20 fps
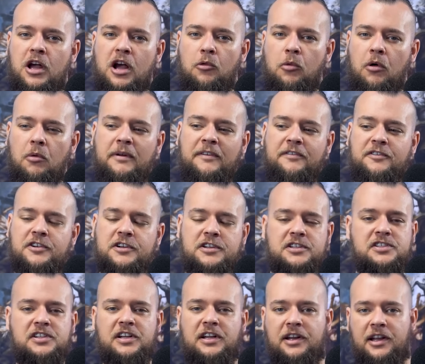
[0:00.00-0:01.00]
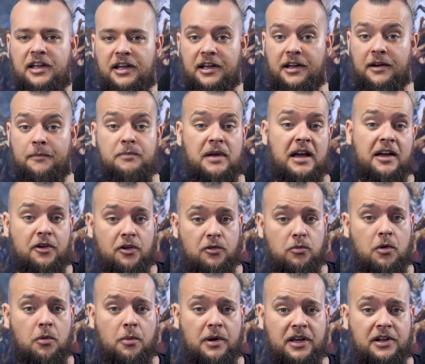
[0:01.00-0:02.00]
What we've just seen here, and
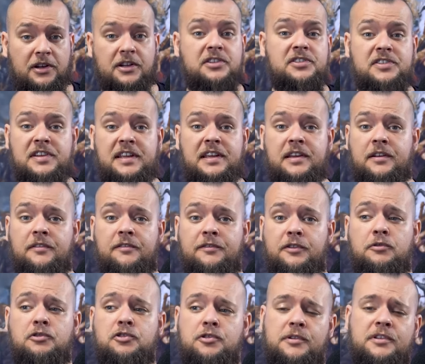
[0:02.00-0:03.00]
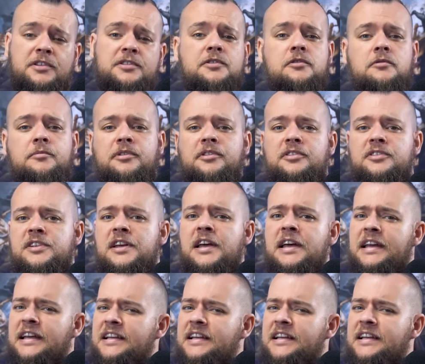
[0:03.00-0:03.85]
what we're going to see in future installments,